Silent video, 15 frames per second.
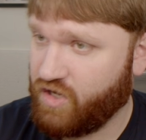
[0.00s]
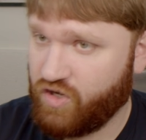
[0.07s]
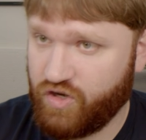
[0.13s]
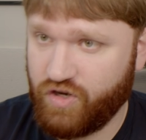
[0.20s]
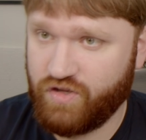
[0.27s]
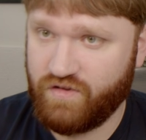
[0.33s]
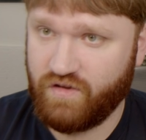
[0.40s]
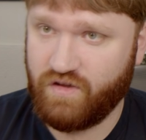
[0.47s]

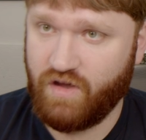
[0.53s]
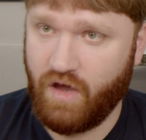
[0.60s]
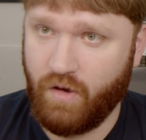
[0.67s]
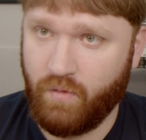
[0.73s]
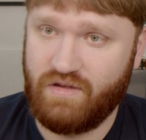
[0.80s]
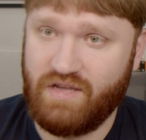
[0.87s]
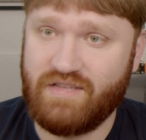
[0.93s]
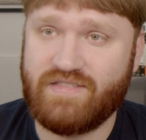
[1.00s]
Good to
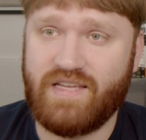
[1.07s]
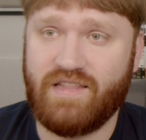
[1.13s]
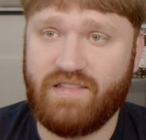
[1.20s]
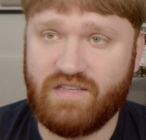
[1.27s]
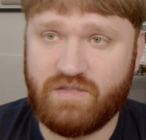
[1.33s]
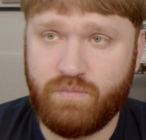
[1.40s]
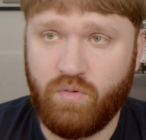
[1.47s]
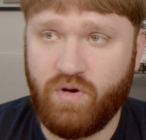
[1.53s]
go. It's at
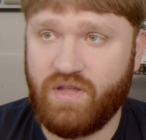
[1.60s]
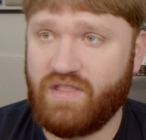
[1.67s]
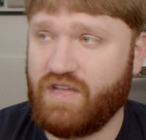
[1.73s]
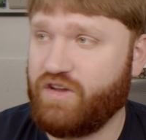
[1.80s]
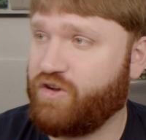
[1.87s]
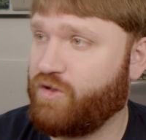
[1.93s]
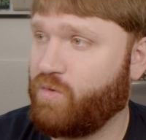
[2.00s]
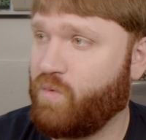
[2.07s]
this point that
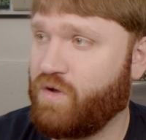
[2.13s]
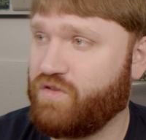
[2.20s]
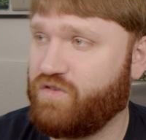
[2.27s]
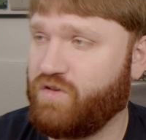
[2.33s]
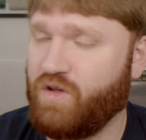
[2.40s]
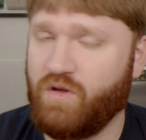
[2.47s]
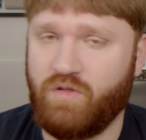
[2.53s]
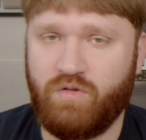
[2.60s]
you're going to want to
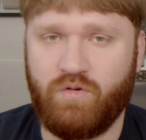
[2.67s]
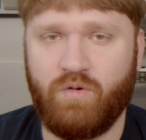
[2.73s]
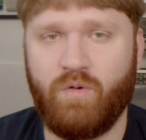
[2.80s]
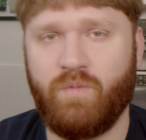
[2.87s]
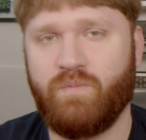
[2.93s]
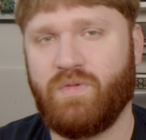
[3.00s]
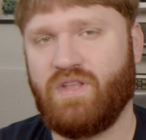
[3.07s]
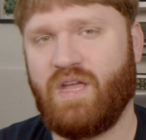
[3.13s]
go
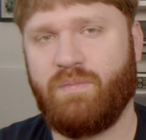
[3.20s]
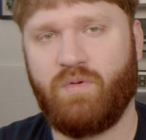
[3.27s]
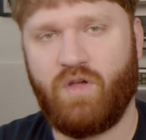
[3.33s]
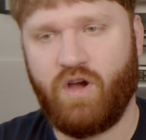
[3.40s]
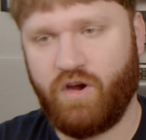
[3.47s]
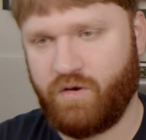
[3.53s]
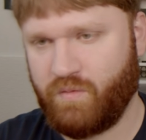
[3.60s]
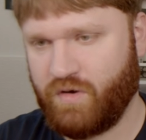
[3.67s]
through enable
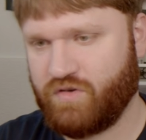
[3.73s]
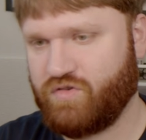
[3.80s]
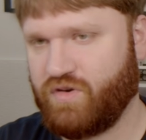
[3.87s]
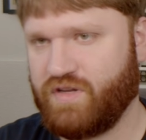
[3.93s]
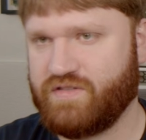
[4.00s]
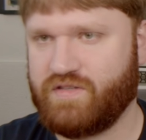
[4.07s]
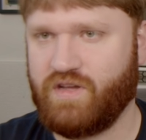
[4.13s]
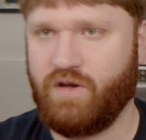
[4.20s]
hardware
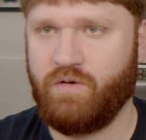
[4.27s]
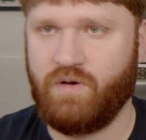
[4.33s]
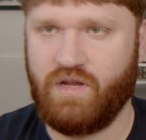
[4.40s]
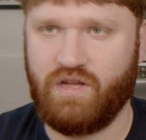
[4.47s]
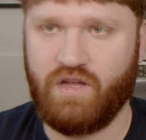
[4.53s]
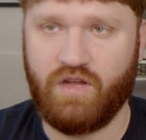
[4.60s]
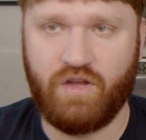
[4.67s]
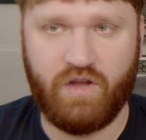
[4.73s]

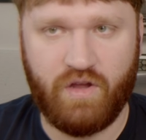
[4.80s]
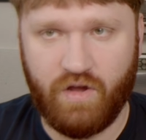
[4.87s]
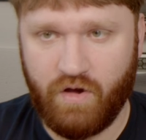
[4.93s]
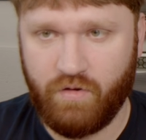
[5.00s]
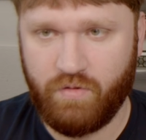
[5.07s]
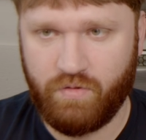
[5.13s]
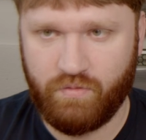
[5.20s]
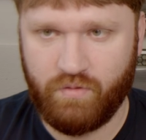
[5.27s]
transcoding,
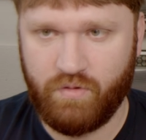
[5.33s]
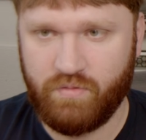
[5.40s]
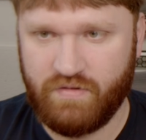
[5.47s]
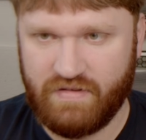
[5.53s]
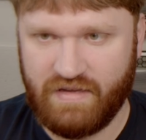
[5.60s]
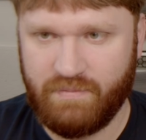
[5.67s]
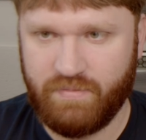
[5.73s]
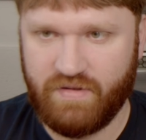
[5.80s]
go through
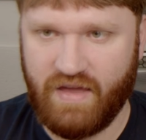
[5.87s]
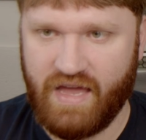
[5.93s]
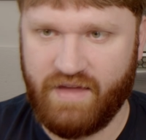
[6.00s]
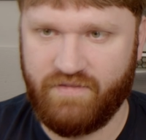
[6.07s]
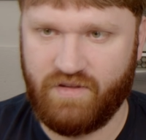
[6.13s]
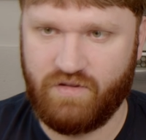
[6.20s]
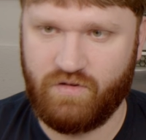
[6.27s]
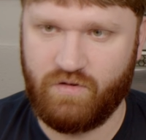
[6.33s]
deep
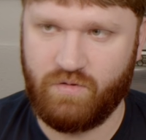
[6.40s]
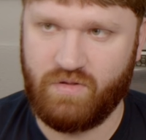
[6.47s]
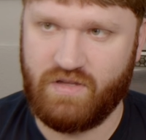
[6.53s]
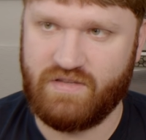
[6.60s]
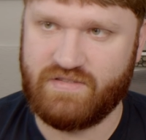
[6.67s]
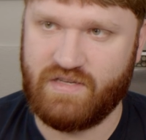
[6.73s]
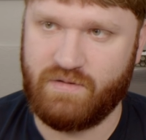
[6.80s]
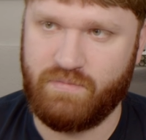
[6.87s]
dive into
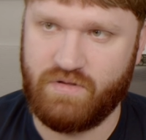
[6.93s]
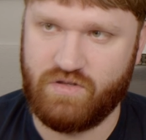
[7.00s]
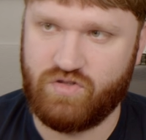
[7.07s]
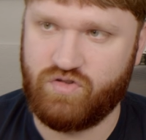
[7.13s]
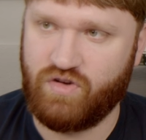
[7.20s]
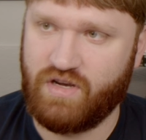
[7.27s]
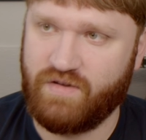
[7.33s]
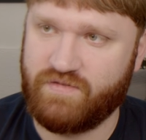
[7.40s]
these
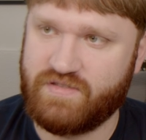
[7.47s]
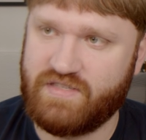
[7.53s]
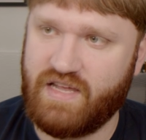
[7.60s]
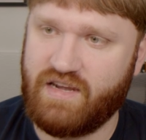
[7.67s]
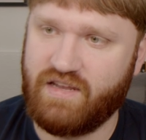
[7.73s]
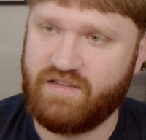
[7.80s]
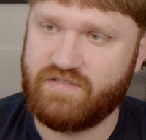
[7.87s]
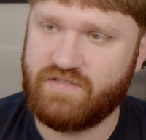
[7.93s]
administrative
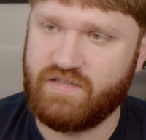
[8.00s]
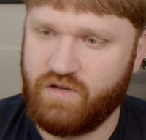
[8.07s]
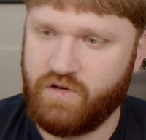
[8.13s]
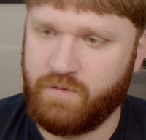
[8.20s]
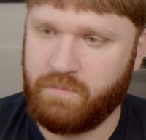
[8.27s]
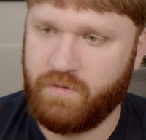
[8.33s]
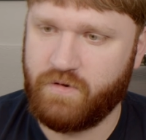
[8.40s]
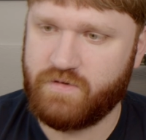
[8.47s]
settings,
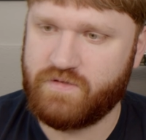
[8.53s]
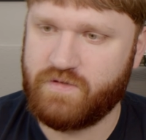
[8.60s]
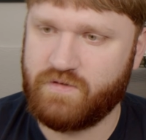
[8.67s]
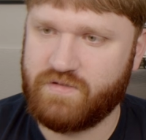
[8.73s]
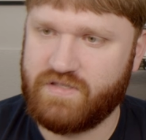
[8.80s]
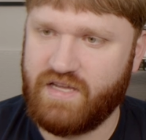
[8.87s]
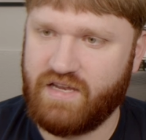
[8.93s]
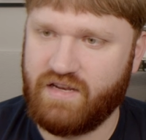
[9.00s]
your personal
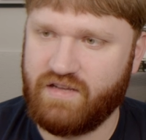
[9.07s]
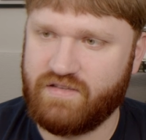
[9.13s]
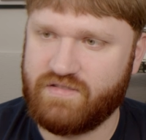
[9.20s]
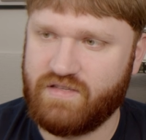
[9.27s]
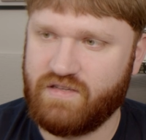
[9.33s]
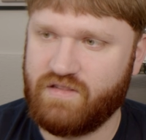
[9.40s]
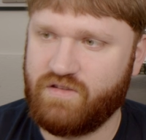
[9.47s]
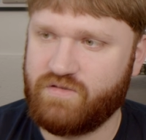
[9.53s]

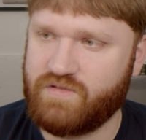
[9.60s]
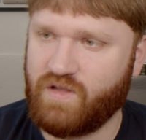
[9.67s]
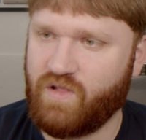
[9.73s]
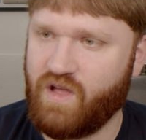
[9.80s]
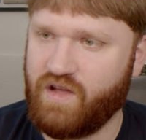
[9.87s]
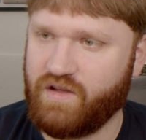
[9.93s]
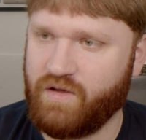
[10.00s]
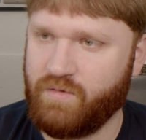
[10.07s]
settings. There's a
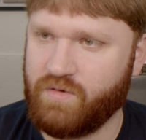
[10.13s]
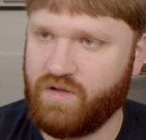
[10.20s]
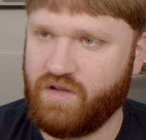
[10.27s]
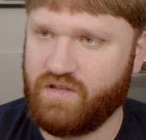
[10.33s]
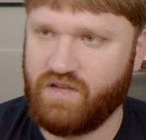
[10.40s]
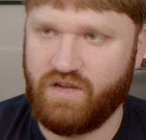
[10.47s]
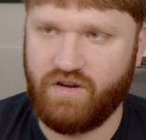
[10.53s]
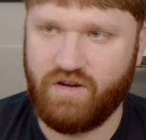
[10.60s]
lot going
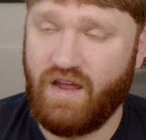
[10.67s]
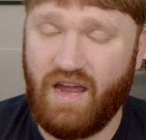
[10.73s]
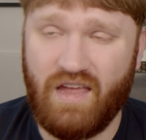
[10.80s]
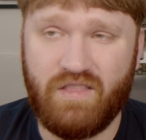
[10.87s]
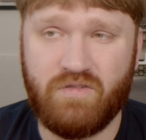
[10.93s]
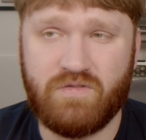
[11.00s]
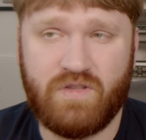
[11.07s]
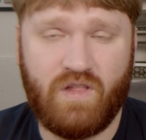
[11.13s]
on here,
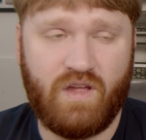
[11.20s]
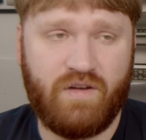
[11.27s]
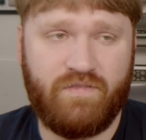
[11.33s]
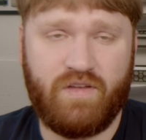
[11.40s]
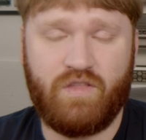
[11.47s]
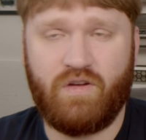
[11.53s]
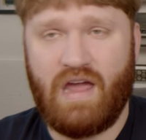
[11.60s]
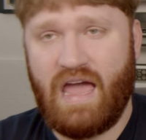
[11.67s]
and there's a lot of
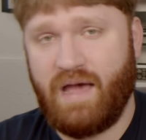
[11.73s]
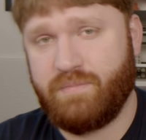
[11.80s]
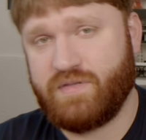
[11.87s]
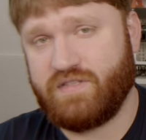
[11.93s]
other apps